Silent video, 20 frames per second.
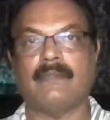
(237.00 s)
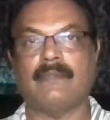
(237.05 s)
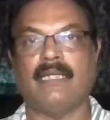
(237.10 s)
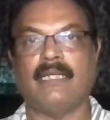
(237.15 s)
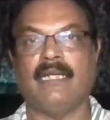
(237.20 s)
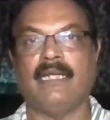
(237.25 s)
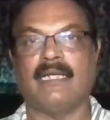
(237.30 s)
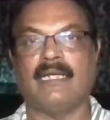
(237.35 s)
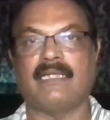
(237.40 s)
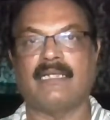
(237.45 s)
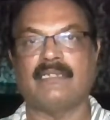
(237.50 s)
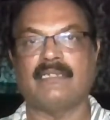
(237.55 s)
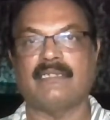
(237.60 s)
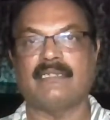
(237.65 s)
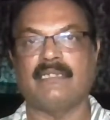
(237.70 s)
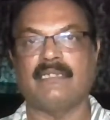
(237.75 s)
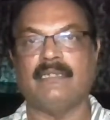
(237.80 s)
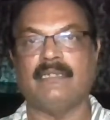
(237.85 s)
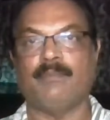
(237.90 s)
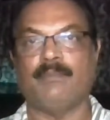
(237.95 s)

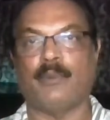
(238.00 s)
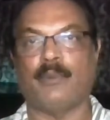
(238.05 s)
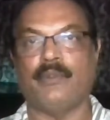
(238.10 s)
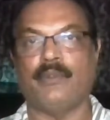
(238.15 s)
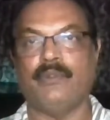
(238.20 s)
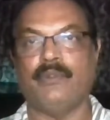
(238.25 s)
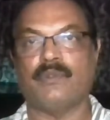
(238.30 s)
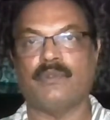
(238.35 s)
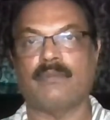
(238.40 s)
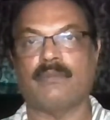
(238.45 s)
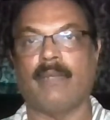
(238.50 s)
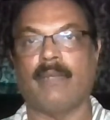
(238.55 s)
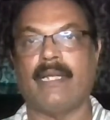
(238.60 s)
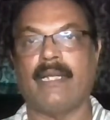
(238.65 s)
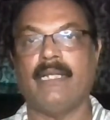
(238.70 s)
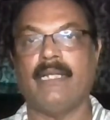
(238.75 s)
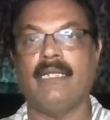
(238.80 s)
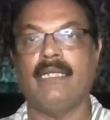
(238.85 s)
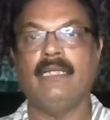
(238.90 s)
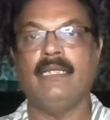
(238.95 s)
electricity produced
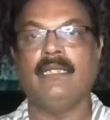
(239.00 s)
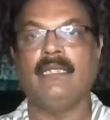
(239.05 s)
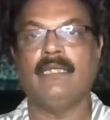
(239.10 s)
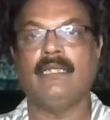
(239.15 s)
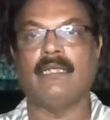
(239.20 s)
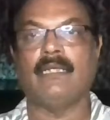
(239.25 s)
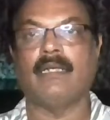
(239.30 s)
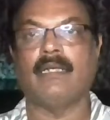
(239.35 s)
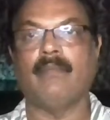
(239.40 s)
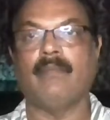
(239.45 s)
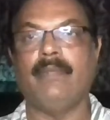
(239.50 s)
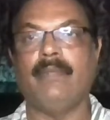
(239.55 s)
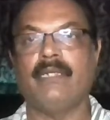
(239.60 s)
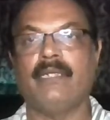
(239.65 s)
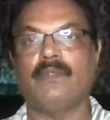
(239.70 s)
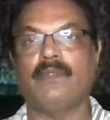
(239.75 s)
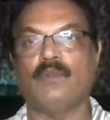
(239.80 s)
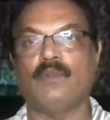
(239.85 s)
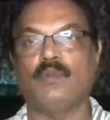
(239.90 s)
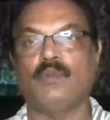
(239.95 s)
by
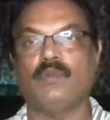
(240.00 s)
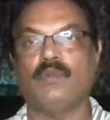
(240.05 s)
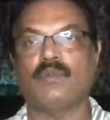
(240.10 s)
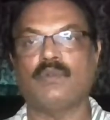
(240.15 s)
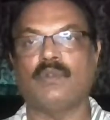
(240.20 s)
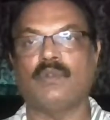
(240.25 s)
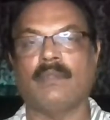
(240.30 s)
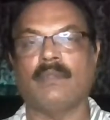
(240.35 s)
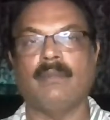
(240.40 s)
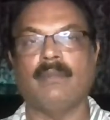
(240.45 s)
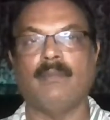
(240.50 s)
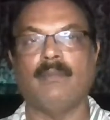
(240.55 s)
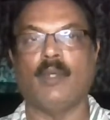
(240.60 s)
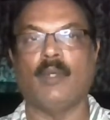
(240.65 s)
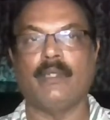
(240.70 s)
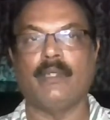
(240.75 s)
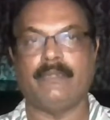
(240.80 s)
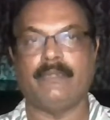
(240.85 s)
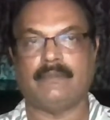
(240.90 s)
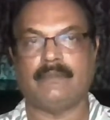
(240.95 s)
rubbing two suitable
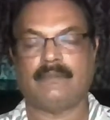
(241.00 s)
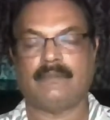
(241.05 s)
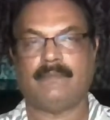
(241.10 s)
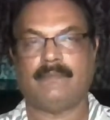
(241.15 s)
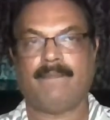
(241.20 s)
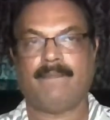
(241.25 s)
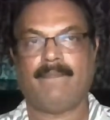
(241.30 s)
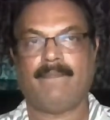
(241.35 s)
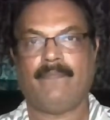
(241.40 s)
bodies.